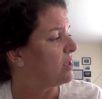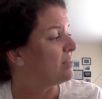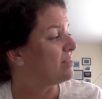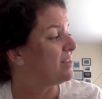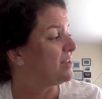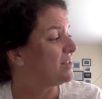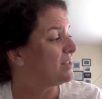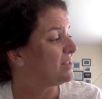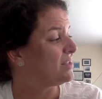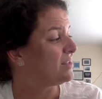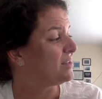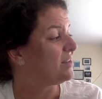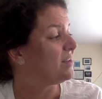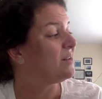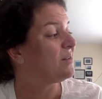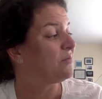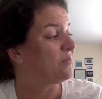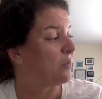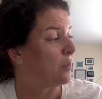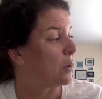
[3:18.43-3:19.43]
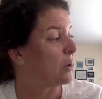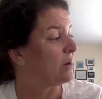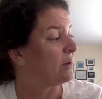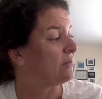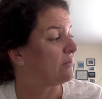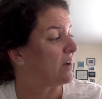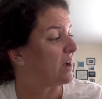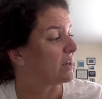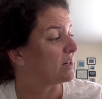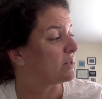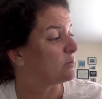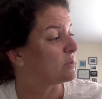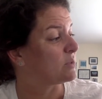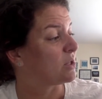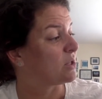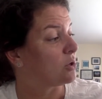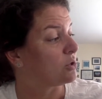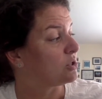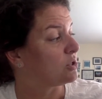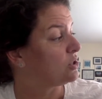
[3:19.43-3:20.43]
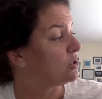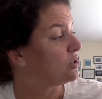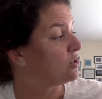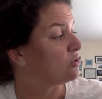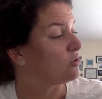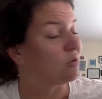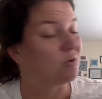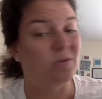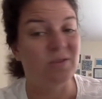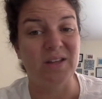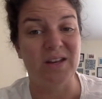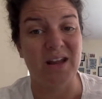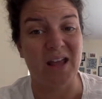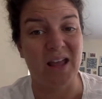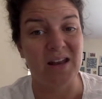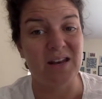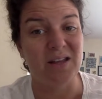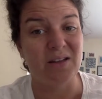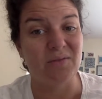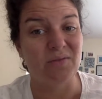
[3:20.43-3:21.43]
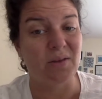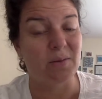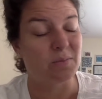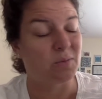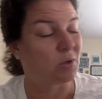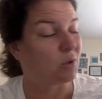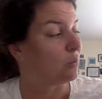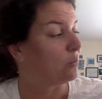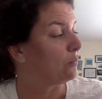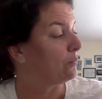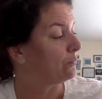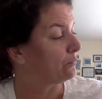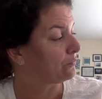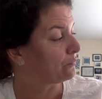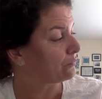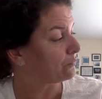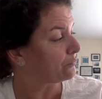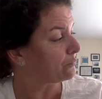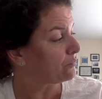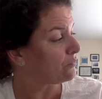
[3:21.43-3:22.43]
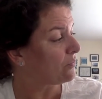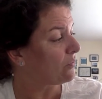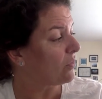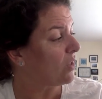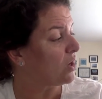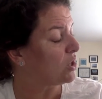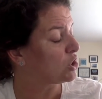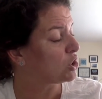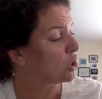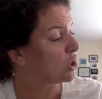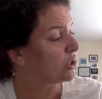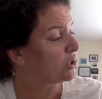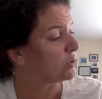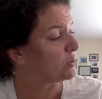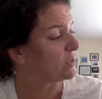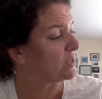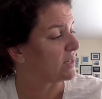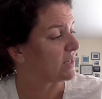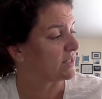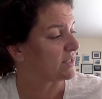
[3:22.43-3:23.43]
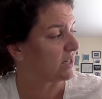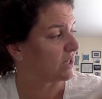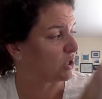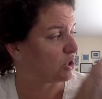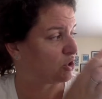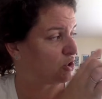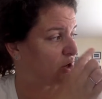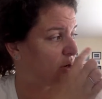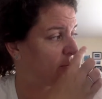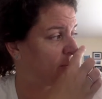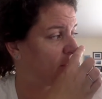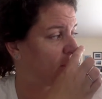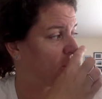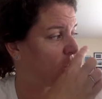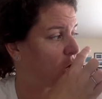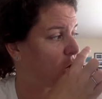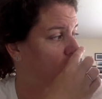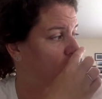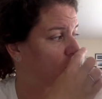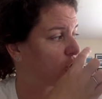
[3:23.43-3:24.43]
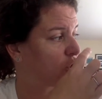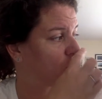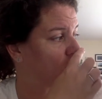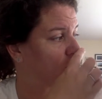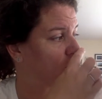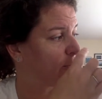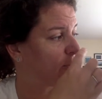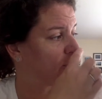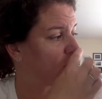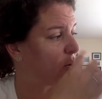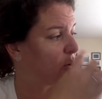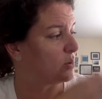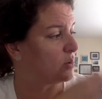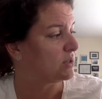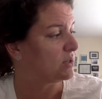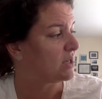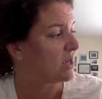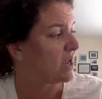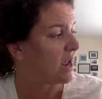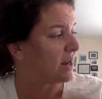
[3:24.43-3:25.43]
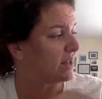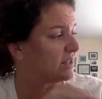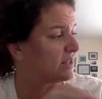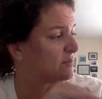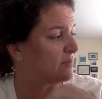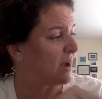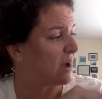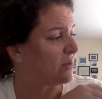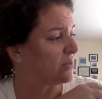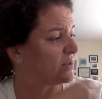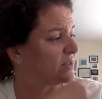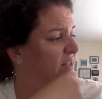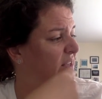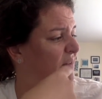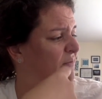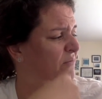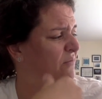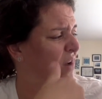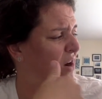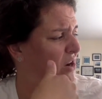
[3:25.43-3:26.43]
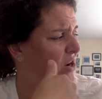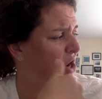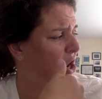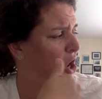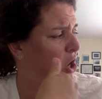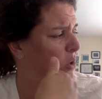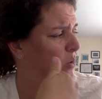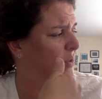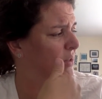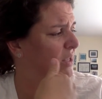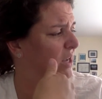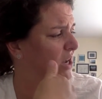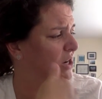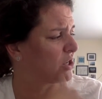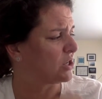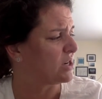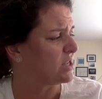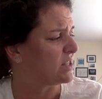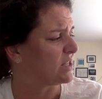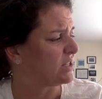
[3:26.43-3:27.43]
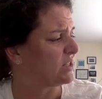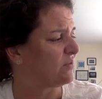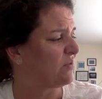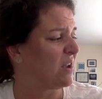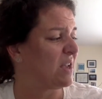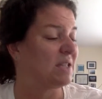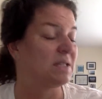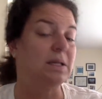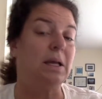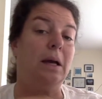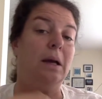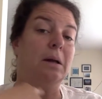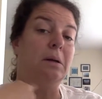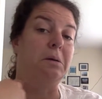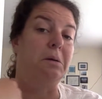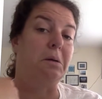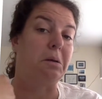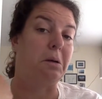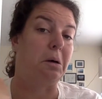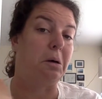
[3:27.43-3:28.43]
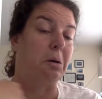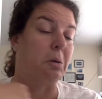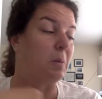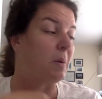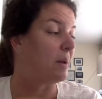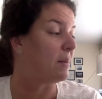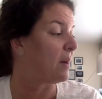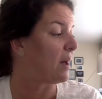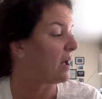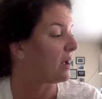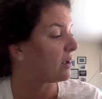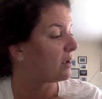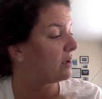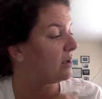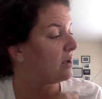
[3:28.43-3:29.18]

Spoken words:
This, in point of fact, was closer to the truth than any of them knew. A shark, you see, has an extremely long, sharp nose, and its mouth is set very awkwardly underneath its face and a long way back.